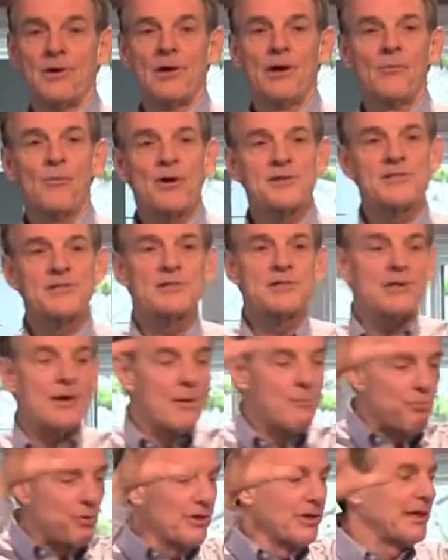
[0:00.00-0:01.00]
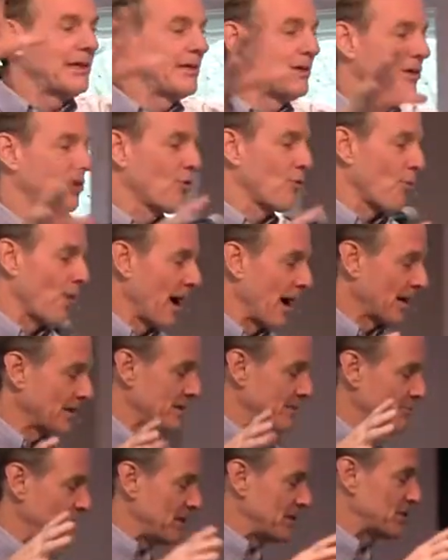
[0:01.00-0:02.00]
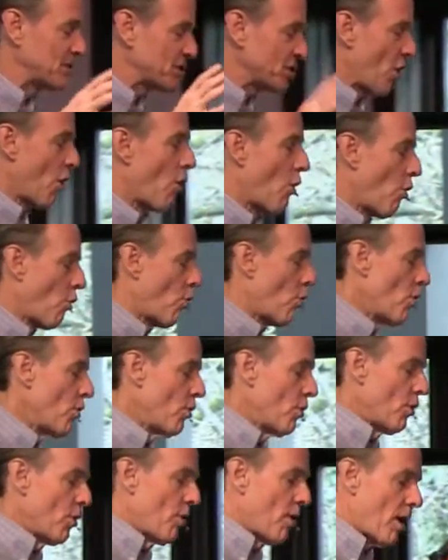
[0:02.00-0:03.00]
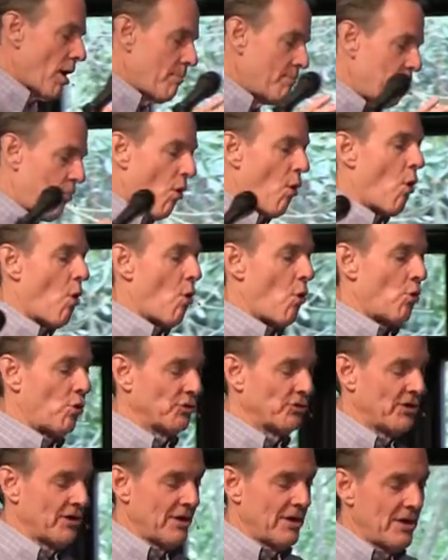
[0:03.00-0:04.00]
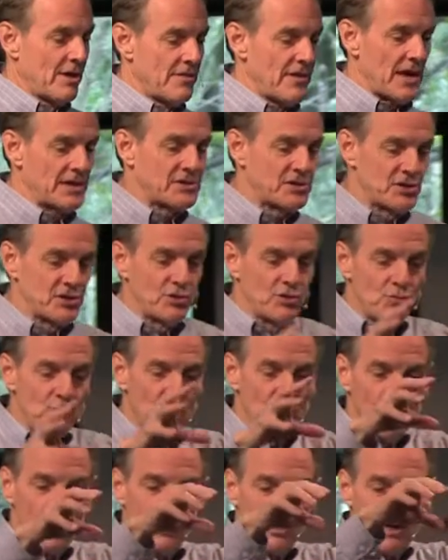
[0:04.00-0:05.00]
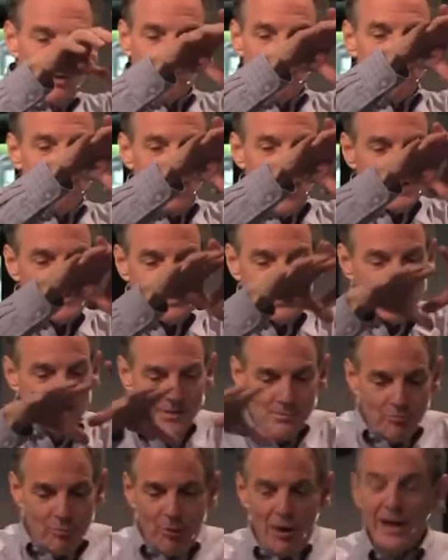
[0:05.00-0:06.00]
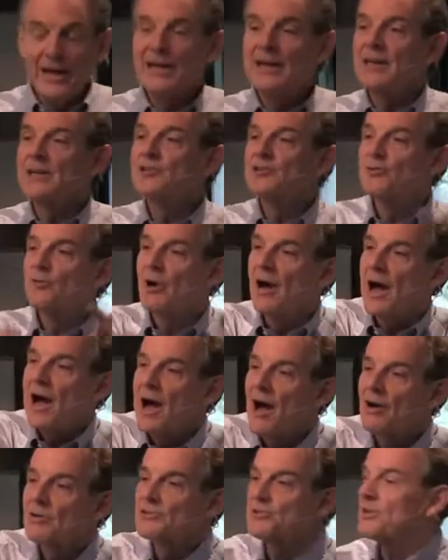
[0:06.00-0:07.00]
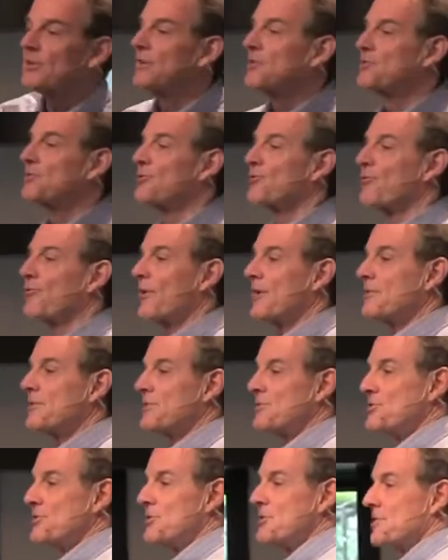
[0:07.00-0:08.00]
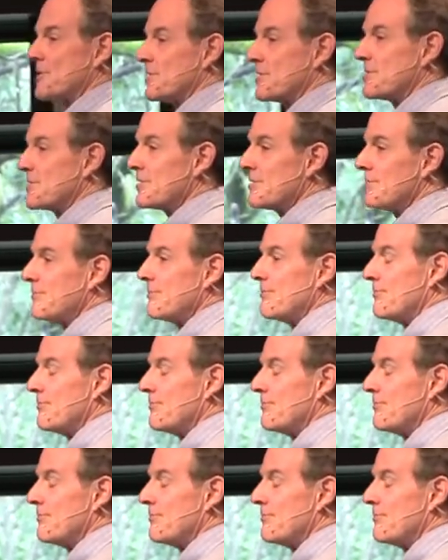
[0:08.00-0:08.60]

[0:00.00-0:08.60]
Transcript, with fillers: It wasn't politically correct to be so uh, bold that you uh, basically break into a house to get your friend to Jesus.